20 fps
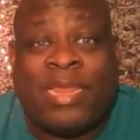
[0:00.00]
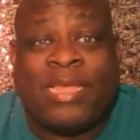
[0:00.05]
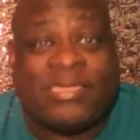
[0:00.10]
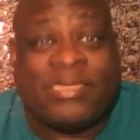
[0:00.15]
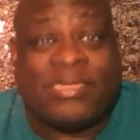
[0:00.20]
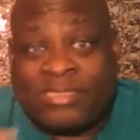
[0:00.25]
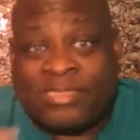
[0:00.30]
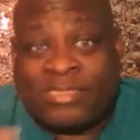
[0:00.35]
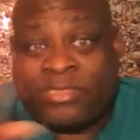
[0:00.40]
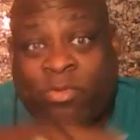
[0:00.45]

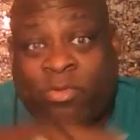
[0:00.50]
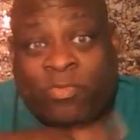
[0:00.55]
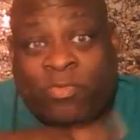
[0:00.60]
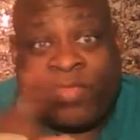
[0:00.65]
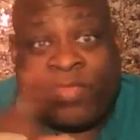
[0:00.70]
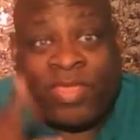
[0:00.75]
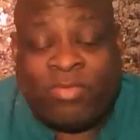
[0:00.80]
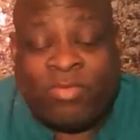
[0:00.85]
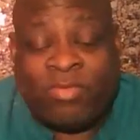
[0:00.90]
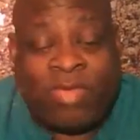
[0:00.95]
because this little
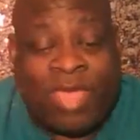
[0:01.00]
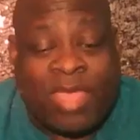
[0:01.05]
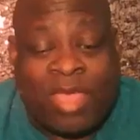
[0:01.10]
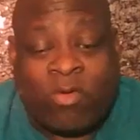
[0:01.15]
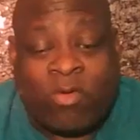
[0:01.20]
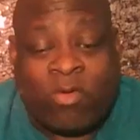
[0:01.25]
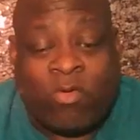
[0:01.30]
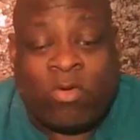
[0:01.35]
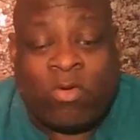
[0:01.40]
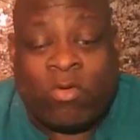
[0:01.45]
thing you
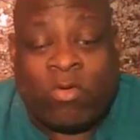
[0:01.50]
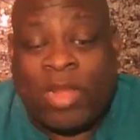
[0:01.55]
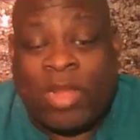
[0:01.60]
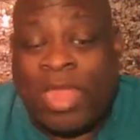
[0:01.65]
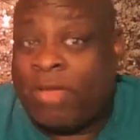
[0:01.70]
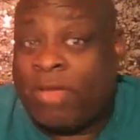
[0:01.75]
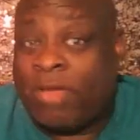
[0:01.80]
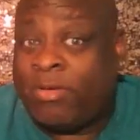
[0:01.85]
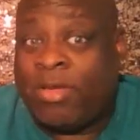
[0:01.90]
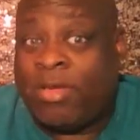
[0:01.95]
got going on,
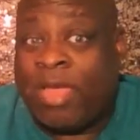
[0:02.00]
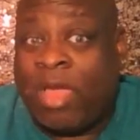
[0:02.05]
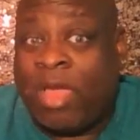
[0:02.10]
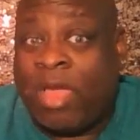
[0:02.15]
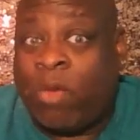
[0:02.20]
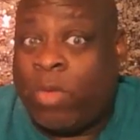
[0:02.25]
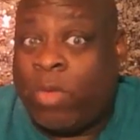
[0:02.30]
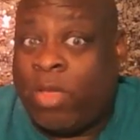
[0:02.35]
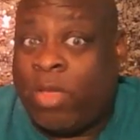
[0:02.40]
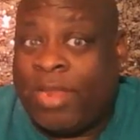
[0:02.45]
I don't know
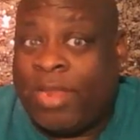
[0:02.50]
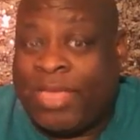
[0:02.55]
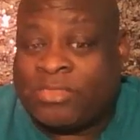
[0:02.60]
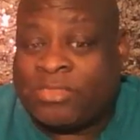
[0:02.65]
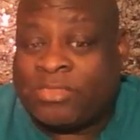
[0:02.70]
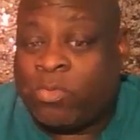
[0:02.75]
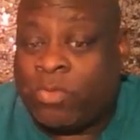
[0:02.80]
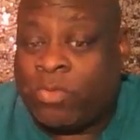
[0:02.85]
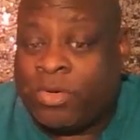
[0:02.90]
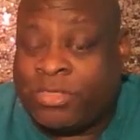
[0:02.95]
how well
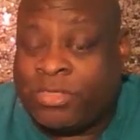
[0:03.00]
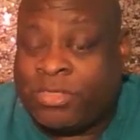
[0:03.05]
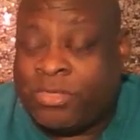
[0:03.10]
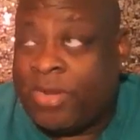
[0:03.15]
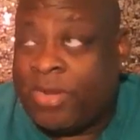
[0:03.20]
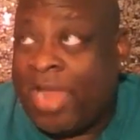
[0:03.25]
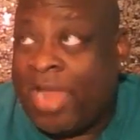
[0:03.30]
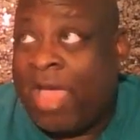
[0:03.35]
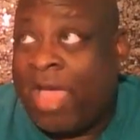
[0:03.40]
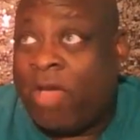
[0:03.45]
that's going to do
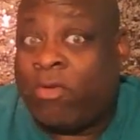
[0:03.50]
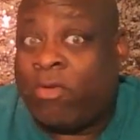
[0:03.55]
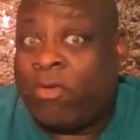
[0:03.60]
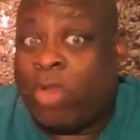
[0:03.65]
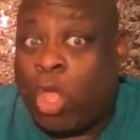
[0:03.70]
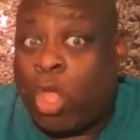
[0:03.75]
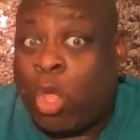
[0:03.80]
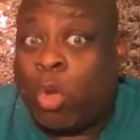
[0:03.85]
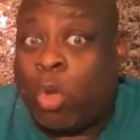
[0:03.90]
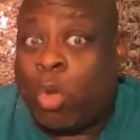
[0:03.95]
and how
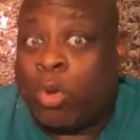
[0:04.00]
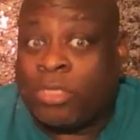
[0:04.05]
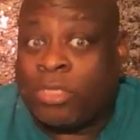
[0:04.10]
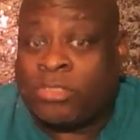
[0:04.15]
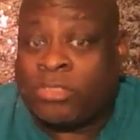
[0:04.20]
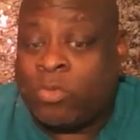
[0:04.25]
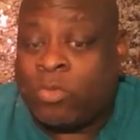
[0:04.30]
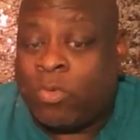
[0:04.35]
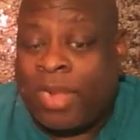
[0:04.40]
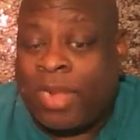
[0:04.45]
long
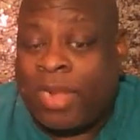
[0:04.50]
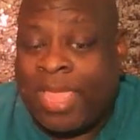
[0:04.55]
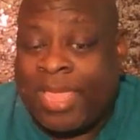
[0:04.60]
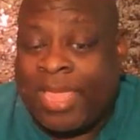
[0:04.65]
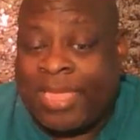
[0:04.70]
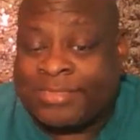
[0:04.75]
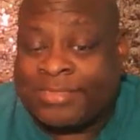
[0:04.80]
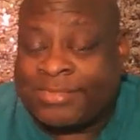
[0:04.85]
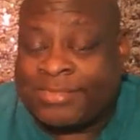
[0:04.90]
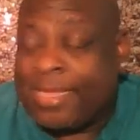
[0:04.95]
it's going to
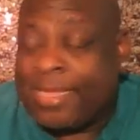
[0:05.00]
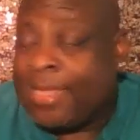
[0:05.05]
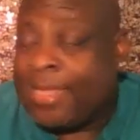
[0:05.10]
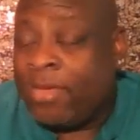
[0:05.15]
last